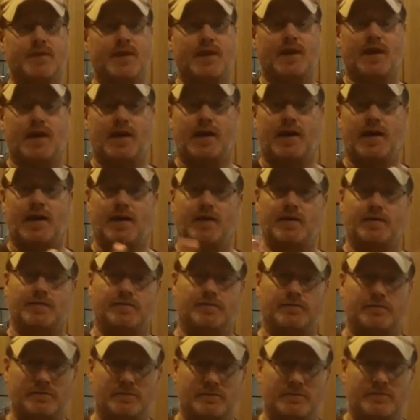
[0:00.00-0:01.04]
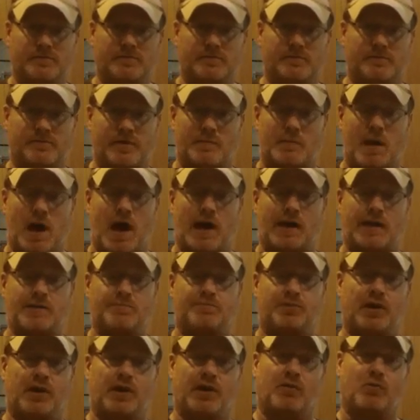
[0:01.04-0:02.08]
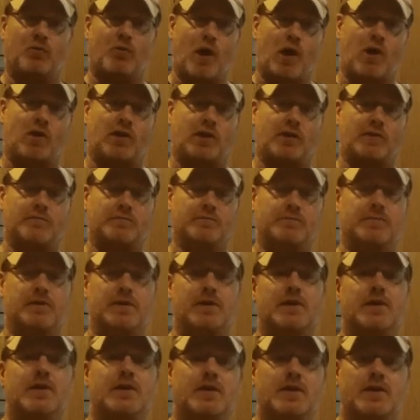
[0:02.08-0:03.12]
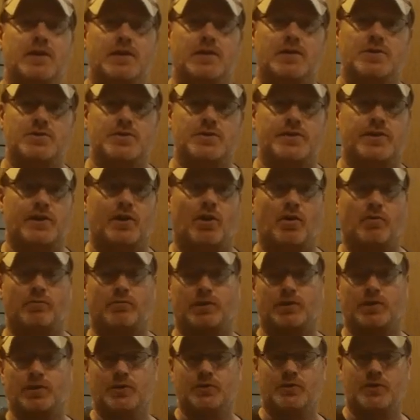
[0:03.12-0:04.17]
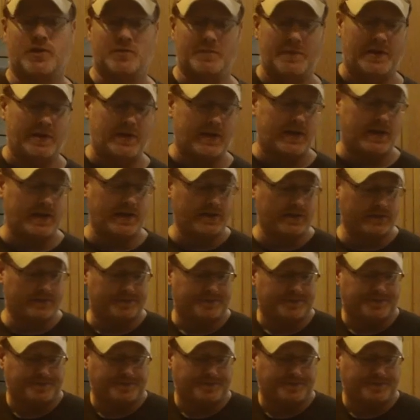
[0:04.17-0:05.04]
from Hockey Player. Welcome to the Homebrew community.